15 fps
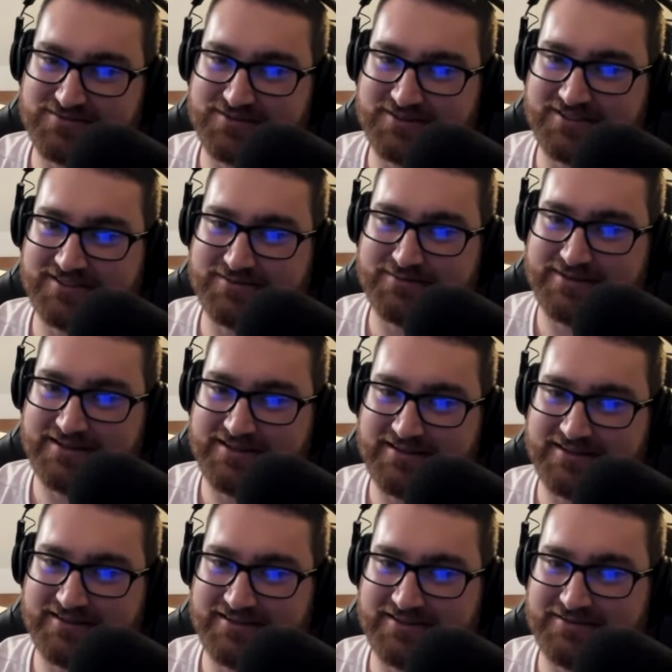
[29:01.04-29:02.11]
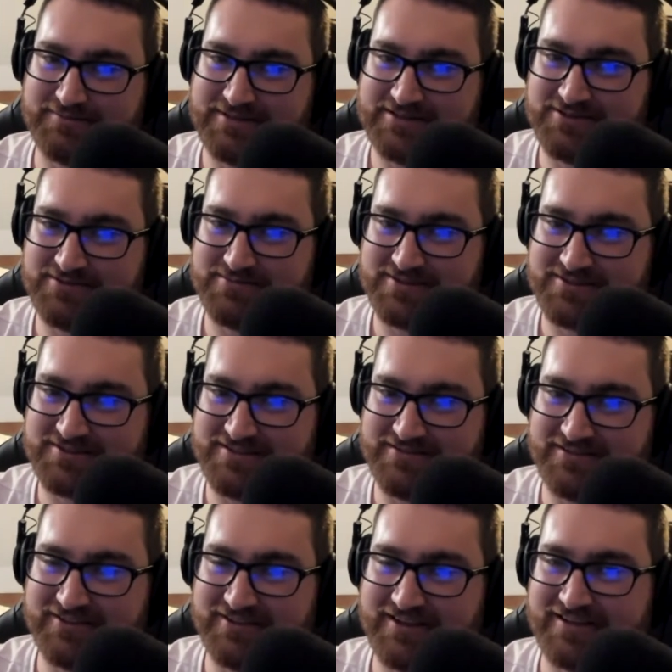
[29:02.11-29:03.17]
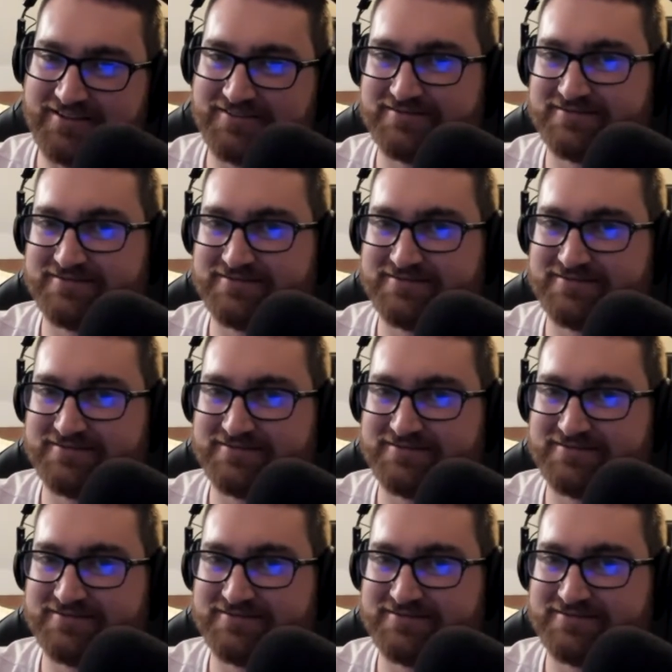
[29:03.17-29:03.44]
gonna be too much to even look at?